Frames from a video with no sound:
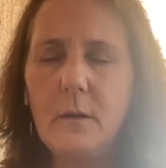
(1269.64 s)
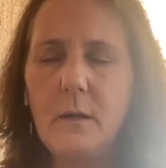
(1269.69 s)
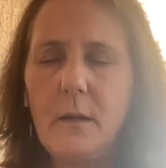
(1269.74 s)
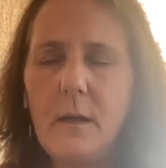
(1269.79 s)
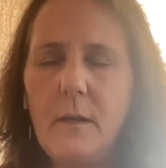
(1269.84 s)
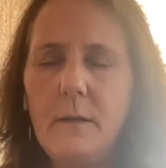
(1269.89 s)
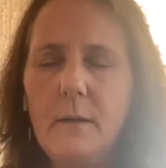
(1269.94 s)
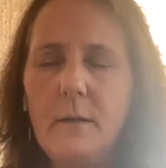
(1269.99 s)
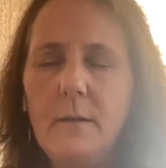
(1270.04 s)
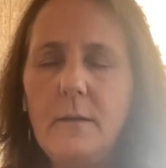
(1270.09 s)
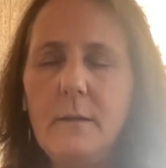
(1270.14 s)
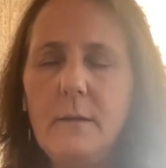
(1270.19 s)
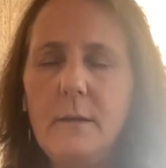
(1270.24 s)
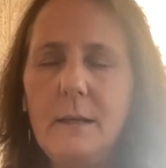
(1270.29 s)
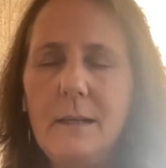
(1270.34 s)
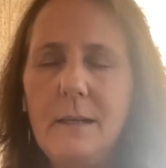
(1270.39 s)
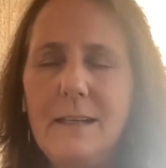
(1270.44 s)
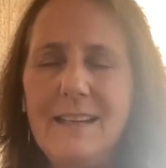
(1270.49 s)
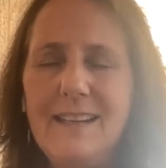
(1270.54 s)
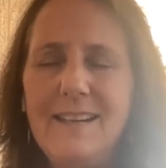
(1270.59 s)
and it's
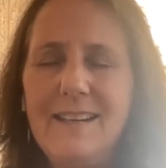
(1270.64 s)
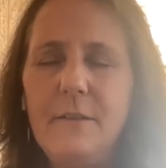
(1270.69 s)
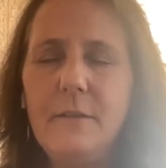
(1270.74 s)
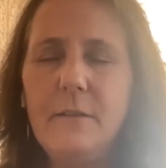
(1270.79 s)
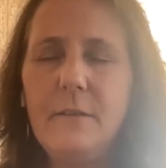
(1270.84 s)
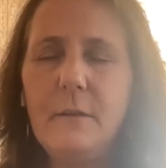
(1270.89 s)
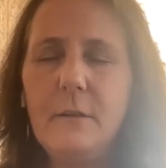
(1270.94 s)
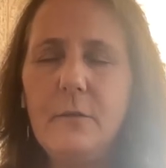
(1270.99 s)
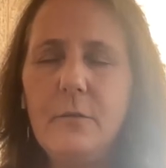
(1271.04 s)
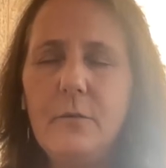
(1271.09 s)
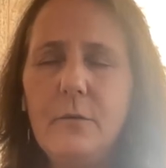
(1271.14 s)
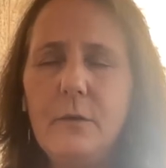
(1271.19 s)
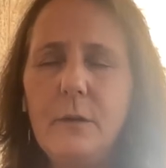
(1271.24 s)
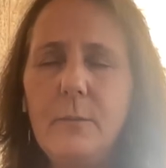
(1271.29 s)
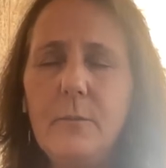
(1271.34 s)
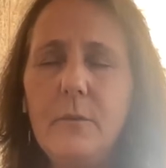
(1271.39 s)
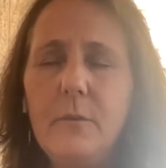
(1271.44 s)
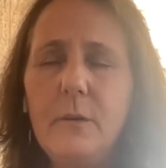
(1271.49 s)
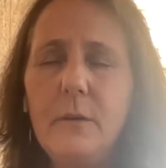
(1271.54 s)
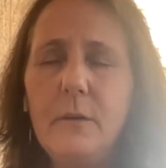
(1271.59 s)
in its
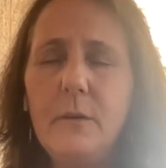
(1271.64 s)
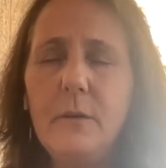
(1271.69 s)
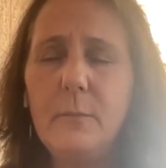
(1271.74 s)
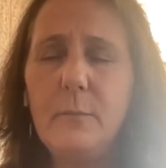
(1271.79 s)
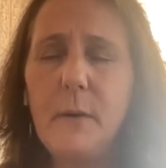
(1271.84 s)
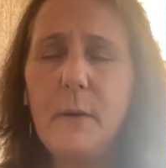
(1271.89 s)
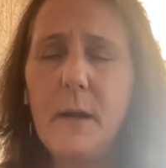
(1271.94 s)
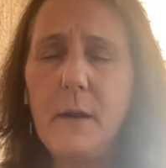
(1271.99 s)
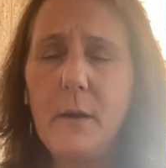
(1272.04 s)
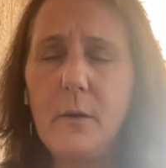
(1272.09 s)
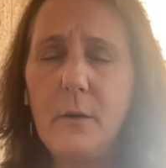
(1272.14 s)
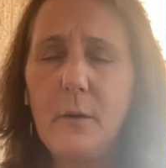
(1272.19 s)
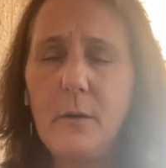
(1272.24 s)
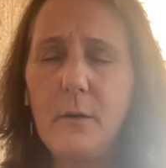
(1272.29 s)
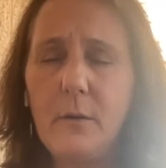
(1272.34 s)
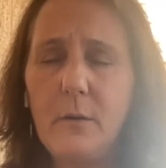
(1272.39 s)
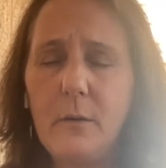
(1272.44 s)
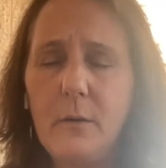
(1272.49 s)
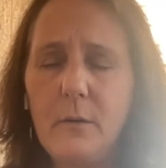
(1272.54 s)
extreme despair.